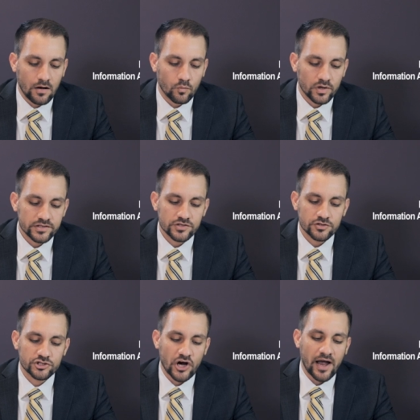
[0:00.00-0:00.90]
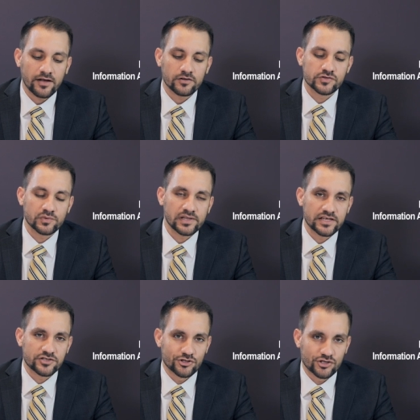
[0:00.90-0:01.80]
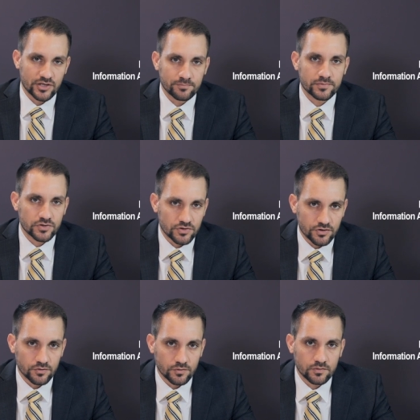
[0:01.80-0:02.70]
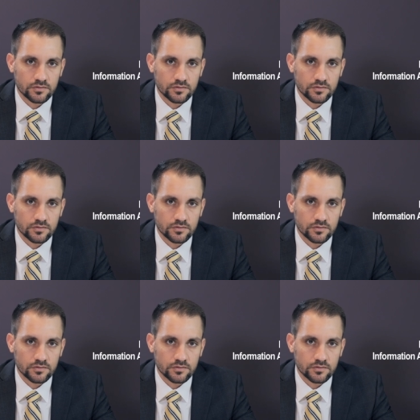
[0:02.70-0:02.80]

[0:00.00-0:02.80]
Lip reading: What is your child's relationship to you?